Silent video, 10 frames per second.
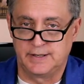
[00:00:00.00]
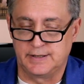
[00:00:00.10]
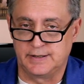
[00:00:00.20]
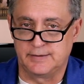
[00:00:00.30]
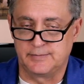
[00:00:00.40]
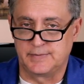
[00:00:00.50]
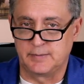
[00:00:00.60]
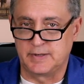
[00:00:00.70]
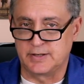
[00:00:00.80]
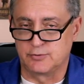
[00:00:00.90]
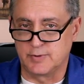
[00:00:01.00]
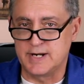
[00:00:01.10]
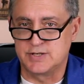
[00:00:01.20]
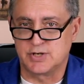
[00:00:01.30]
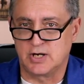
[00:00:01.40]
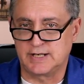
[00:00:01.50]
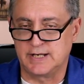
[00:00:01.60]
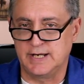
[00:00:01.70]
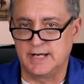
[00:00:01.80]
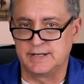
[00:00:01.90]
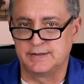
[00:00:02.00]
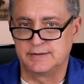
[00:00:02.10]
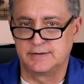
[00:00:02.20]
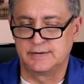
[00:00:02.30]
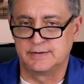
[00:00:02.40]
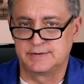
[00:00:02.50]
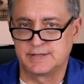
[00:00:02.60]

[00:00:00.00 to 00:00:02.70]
Um, they make great talking head uh,